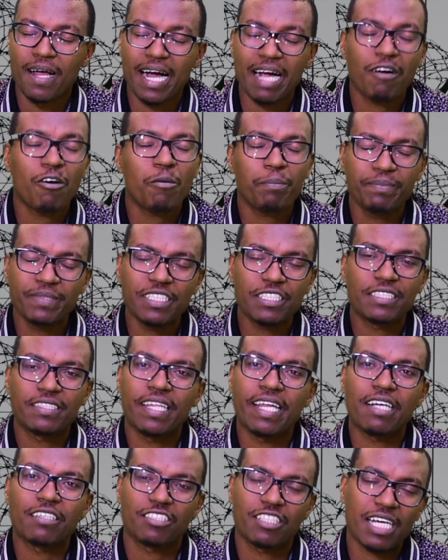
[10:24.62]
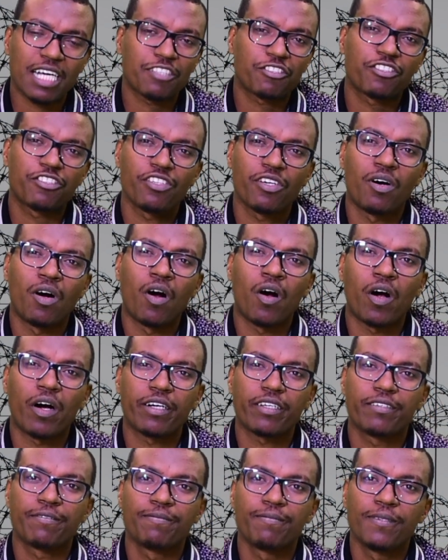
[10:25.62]
I hope this thing touched your
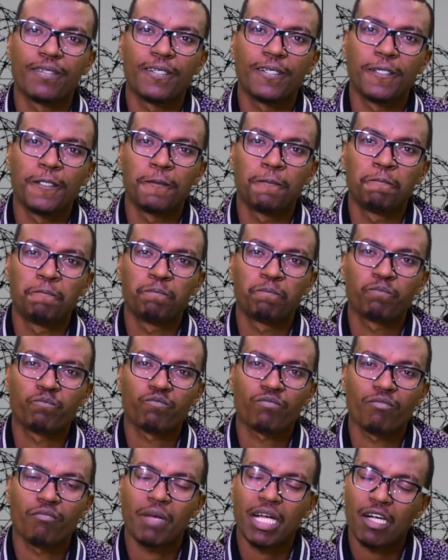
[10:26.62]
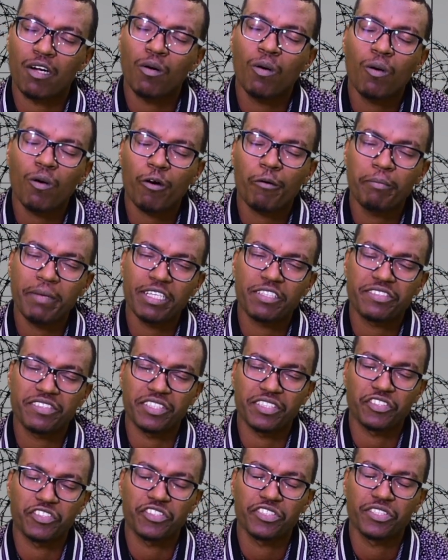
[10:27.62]
heart. My core
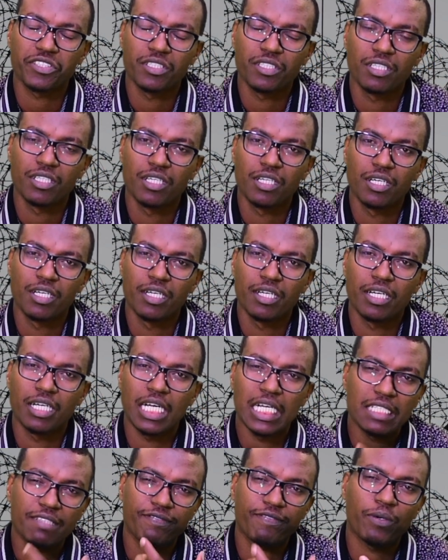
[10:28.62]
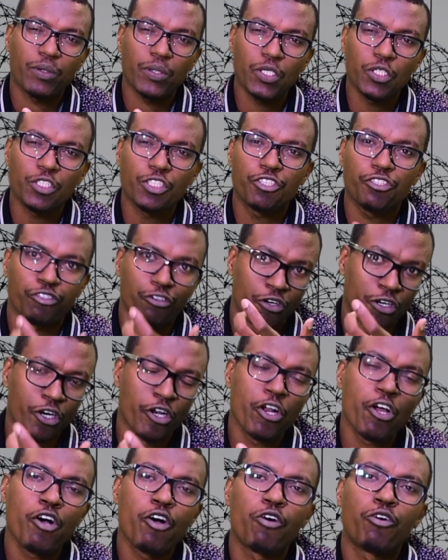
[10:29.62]
message is for you to
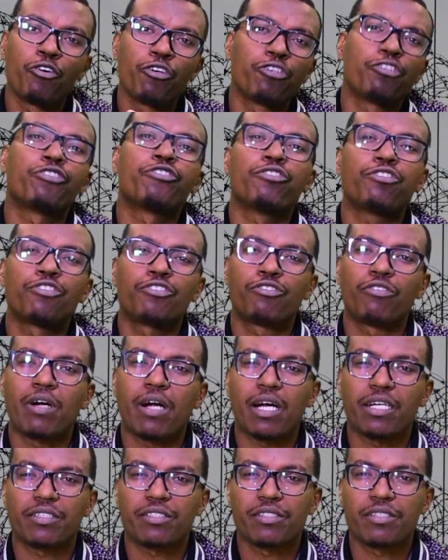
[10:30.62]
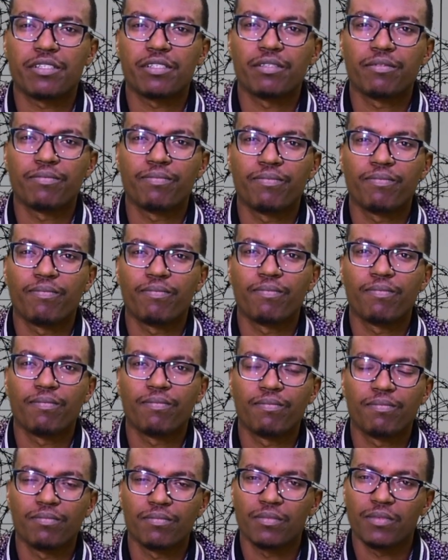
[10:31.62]
know who you should trust.
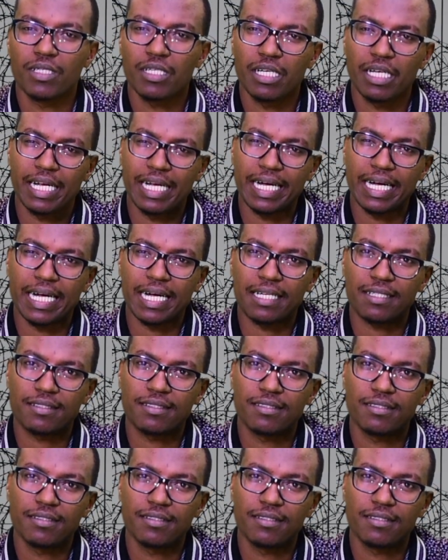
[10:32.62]
God.